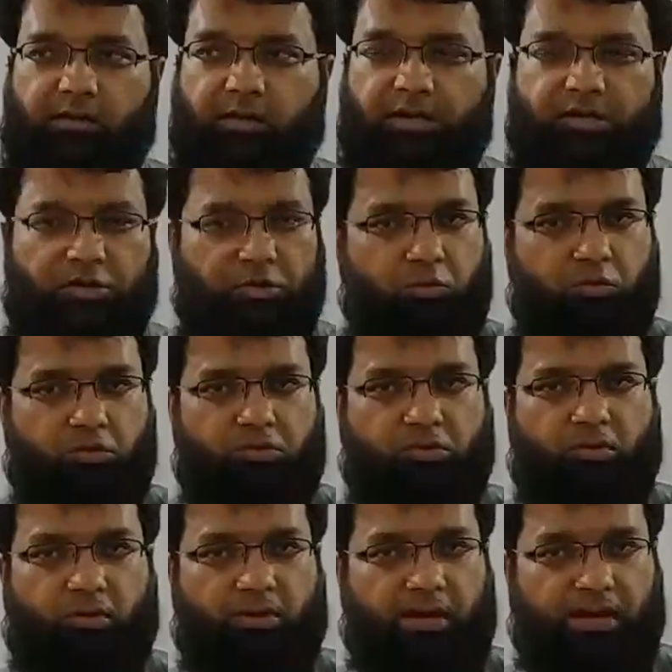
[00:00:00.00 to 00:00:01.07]
issues
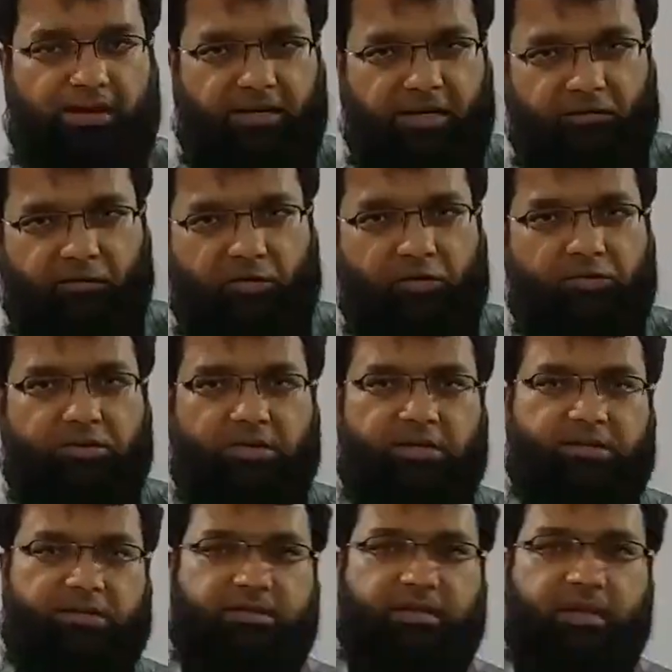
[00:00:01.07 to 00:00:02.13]
or any
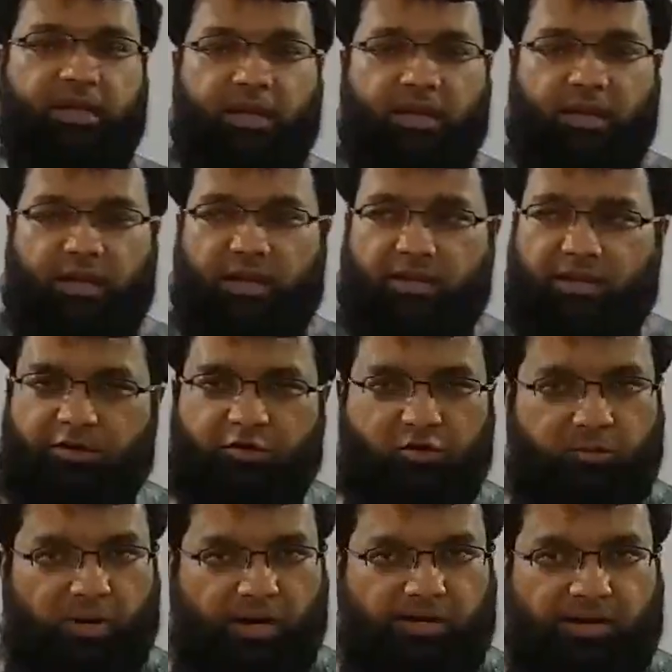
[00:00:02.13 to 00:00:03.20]
confusions that you
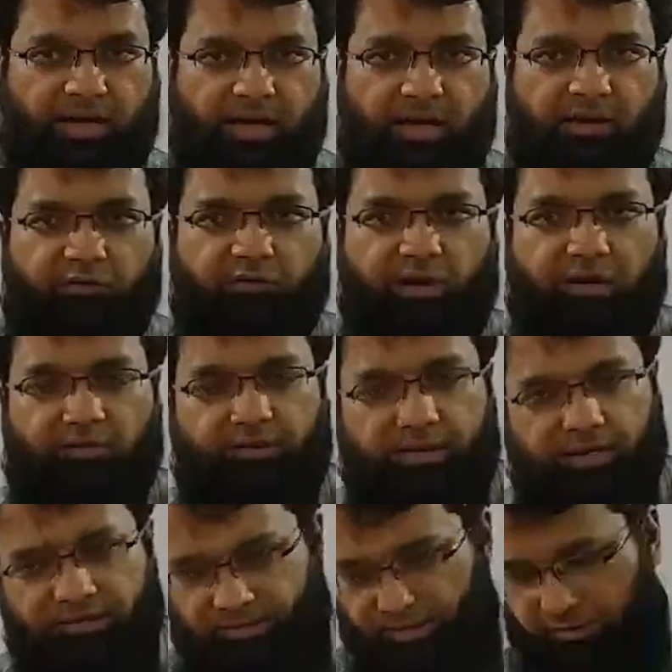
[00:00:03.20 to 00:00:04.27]
might have while
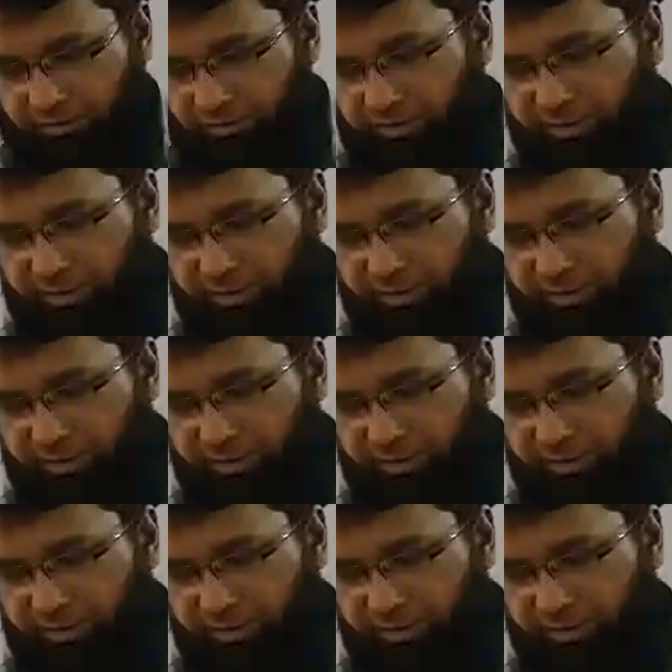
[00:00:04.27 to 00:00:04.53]
listening to